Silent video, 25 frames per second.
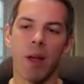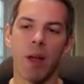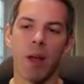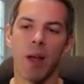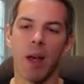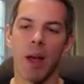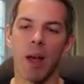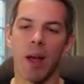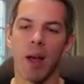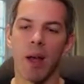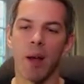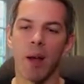
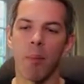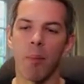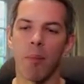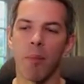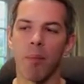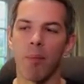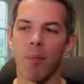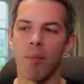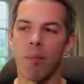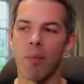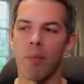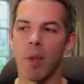
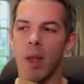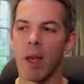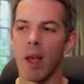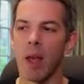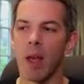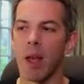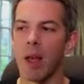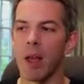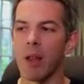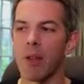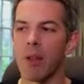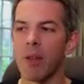
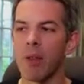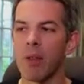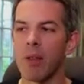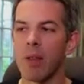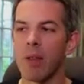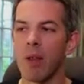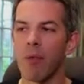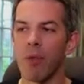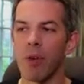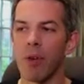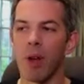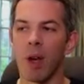
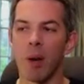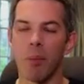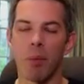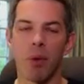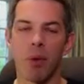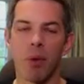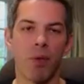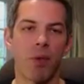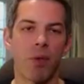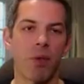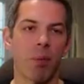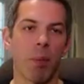different types
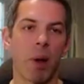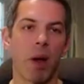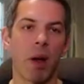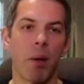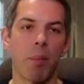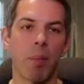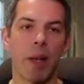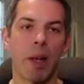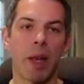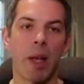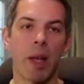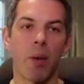of smart
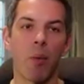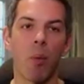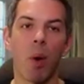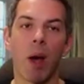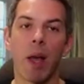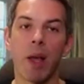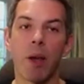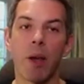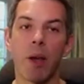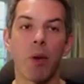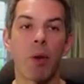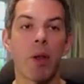bidding, where
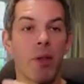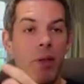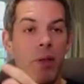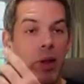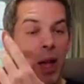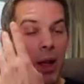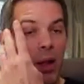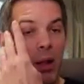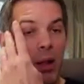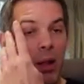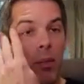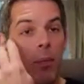you can
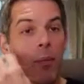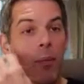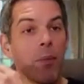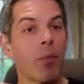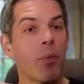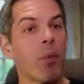tell